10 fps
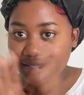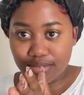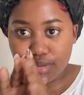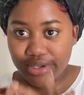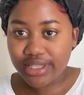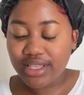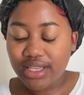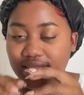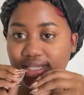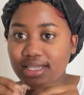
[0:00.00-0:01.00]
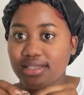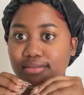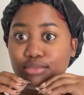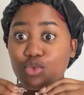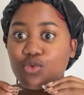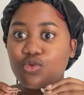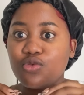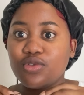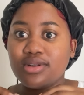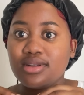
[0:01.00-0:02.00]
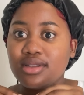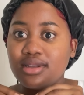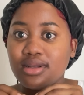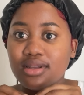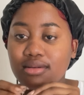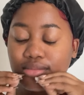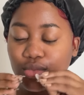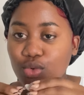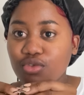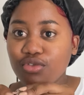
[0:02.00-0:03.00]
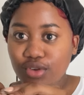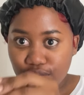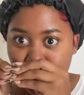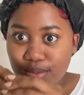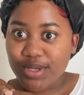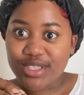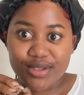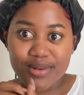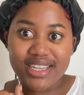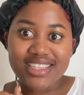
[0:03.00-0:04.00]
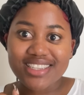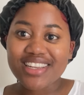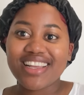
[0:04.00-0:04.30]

put it there. I said, move from this place.